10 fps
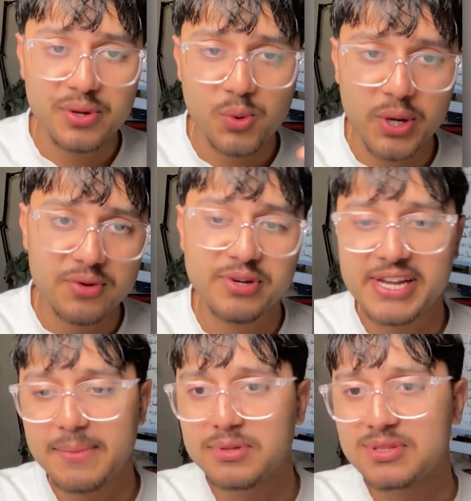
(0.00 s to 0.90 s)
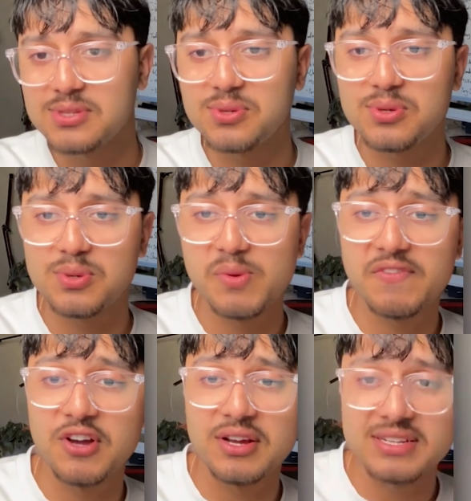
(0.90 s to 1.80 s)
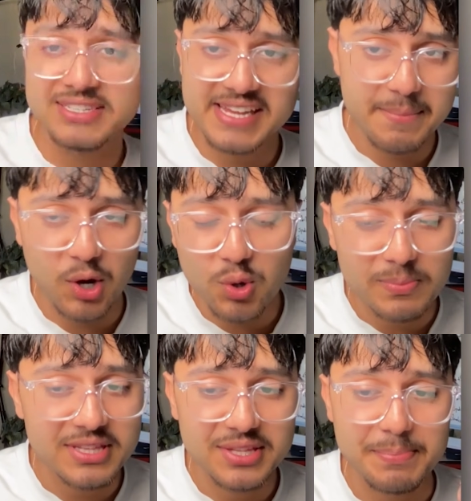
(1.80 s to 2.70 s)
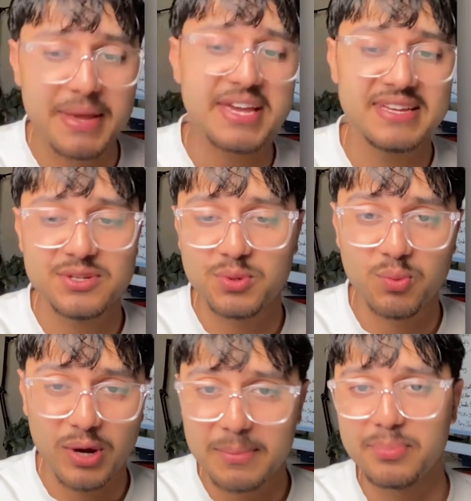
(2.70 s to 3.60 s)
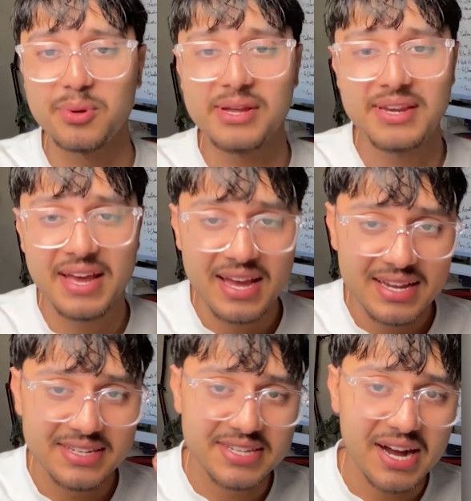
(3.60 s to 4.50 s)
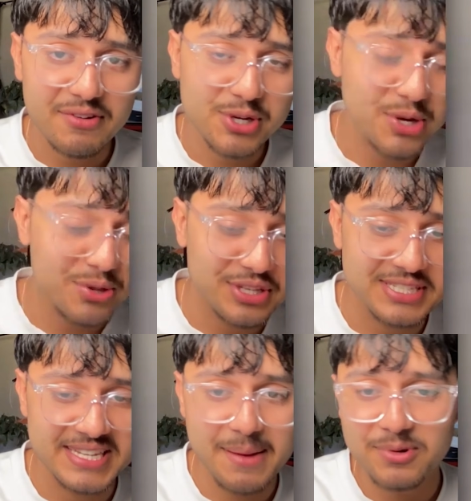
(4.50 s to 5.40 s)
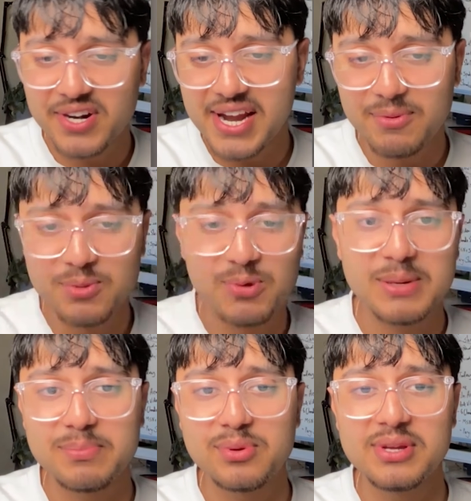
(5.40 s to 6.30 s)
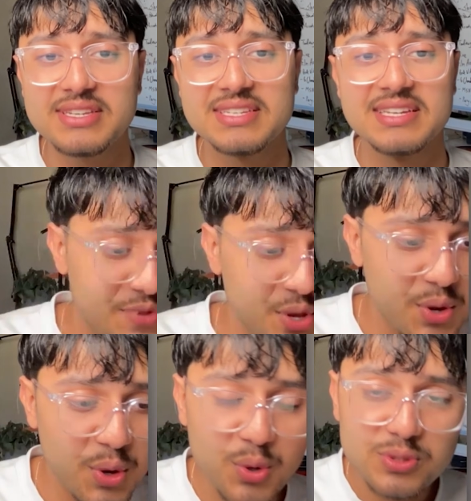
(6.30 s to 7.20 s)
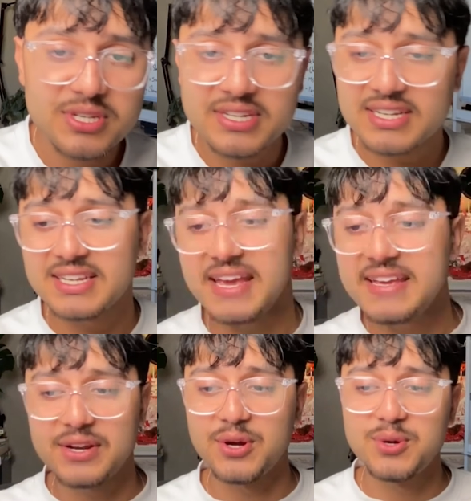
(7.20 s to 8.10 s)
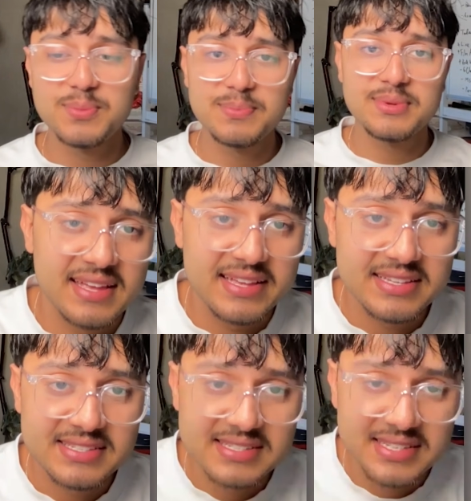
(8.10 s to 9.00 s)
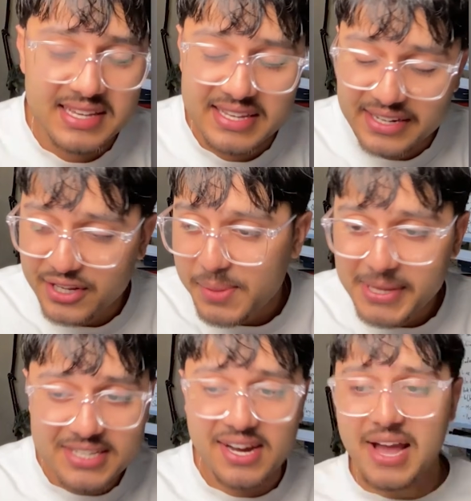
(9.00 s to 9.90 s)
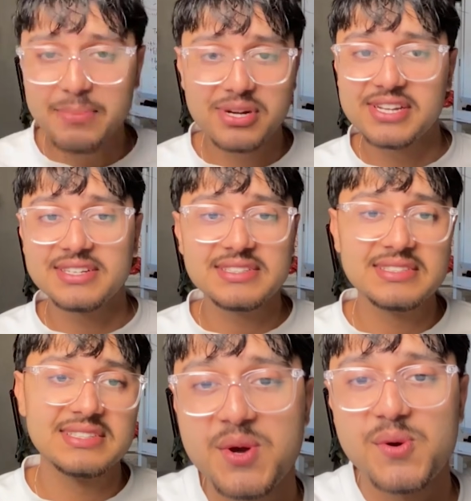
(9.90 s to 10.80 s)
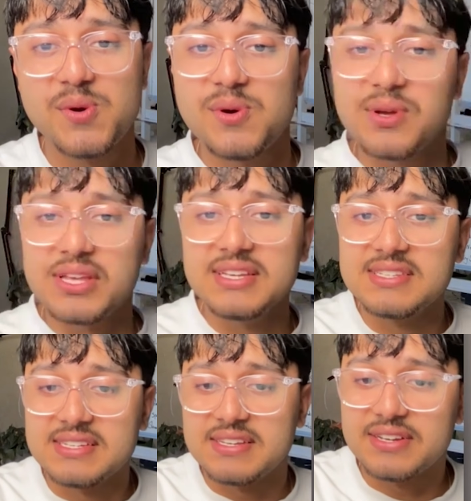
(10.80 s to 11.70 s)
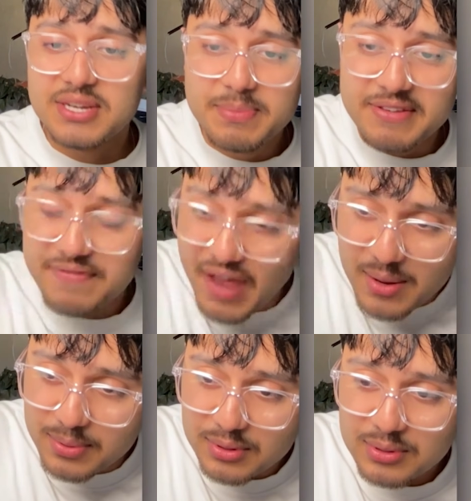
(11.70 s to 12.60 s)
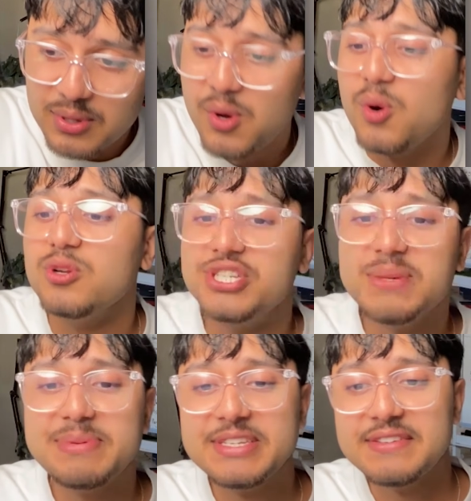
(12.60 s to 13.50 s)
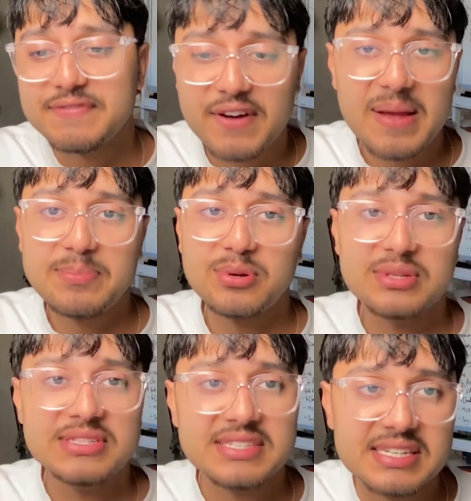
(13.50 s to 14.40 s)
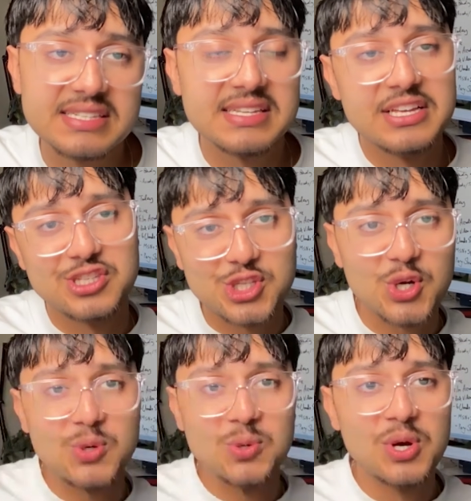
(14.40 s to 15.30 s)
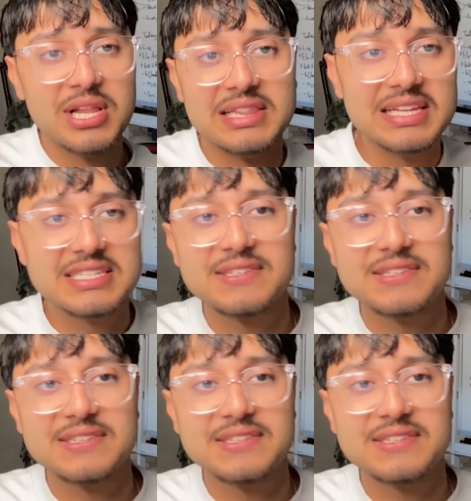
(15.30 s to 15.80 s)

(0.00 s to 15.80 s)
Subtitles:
Quick recap on the score. We've got Sam Altman, the mage, with 1 point. Dario, the samurai, with 1 point. Who's gonna take it home? Is it gonna be a tiebreaker? Or is it gonna be Fable or GPT 5.6 Soul? Let's